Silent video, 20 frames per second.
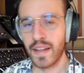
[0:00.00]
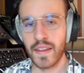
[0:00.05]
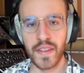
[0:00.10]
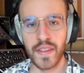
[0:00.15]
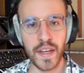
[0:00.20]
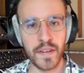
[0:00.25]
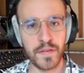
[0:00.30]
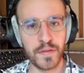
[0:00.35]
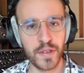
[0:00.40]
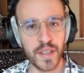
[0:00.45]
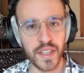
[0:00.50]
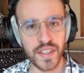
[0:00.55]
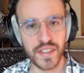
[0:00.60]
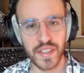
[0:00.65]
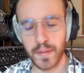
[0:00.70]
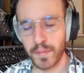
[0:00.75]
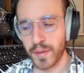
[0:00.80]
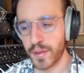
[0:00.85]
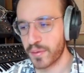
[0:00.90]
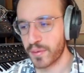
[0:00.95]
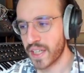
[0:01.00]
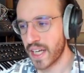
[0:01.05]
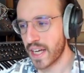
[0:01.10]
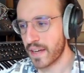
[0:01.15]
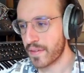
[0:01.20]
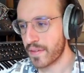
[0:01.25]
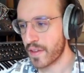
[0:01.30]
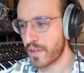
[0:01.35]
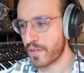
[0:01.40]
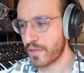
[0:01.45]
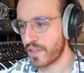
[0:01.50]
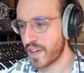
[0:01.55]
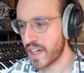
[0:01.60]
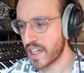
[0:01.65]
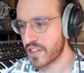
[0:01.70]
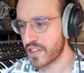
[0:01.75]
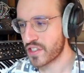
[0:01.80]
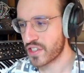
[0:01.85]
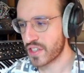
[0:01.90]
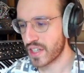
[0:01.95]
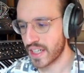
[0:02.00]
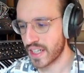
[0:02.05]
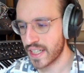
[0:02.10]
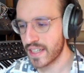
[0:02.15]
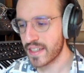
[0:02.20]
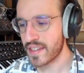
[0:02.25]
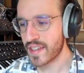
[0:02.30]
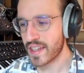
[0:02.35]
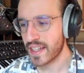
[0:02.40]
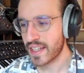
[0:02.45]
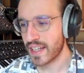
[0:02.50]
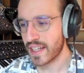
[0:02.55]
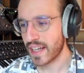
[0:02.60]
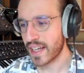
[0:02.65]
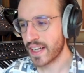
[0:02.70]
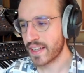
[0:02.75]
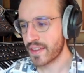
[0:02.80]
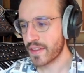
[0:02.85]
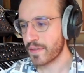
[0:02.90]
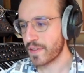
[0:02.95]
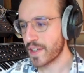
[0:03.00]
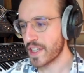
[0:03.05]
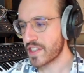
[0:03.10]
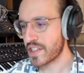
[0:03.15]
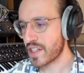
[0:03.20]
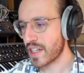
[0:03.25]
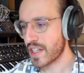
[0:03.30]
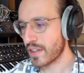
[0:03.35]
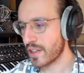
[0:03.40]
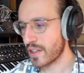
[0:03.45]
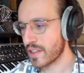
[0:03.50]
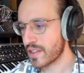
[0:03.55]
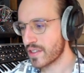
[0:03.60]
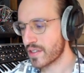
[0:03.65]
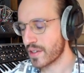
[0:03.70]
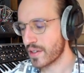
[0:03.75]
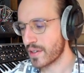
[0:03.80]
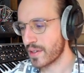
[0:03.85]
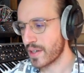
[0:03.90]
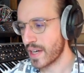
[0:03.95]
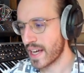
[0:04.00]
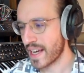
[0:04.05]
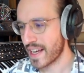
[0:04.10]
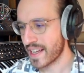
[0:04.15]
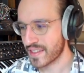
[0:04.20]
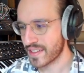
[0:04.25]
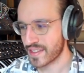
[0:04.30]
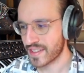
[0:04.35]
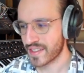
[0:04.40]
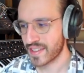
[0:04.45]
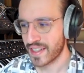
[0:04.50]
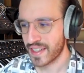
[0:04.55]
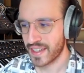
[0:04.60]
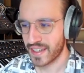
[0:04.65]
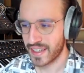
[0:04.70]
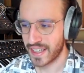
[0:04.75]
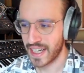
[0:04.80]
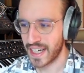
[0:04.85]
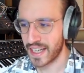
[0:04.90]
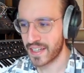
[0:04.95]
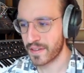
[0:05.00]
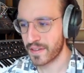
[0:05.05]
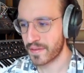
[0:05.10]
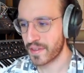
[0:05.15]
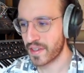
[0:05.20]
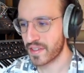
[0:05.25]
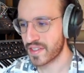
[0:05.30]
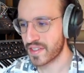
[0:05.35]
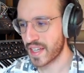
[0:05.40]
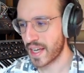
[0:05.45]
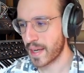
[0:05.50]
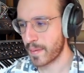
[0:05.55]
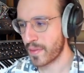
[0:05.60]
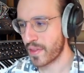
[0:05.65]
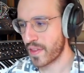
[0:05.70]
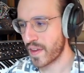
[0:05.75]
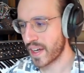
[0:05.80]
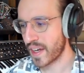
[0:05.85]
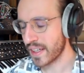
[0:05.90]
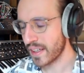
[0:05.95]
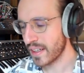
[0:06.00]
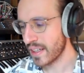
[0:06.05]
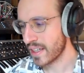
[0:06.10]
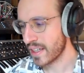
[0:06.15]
Then, for example, we have the Fairchild, and the Fairchild also has kind of the same thing.